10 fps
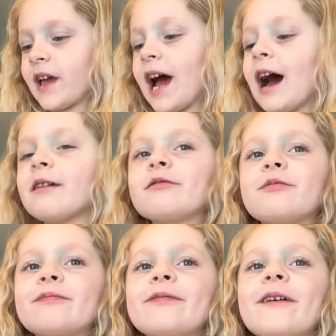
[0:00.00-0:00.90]
I'm
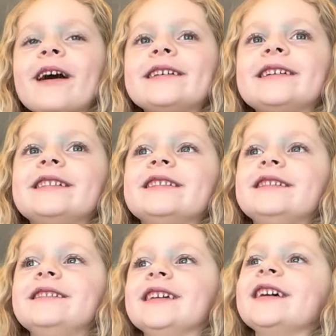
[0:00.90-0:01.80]
playing
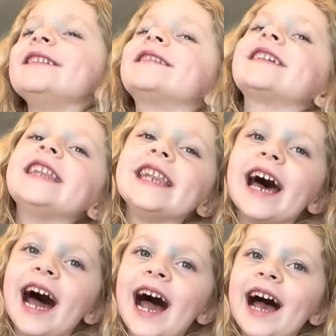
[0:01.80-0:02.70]
this and
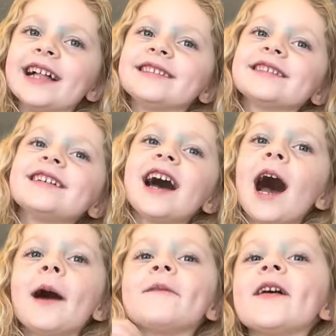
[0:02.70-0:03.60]
that.
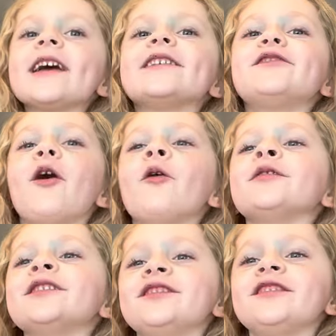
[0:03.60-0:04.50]
Where are you? I'm playing
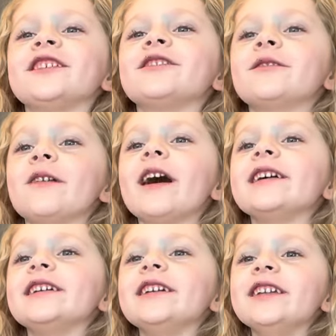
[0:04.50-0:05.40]
Golden
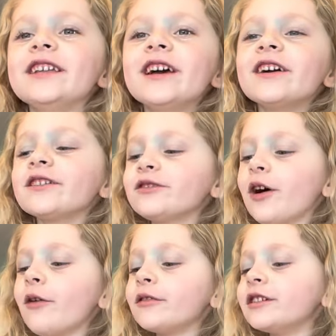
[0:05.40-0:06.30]
Chick-fil-A.
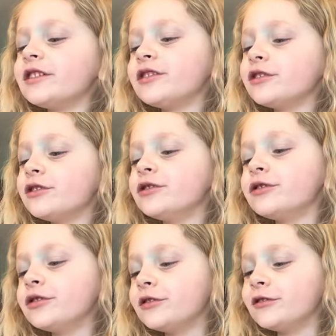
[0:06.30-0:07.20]
Going
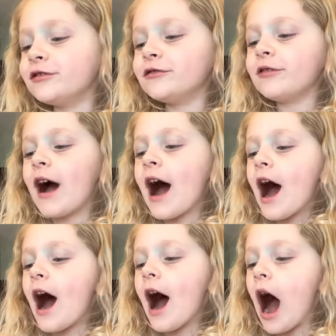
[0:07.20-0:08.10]

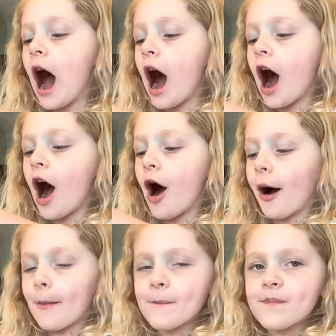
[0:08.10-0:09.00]

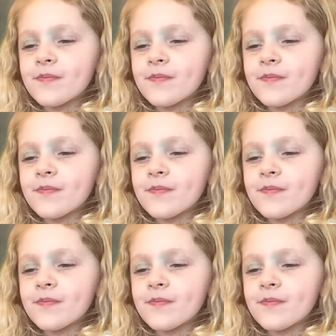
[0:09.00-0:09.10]
to,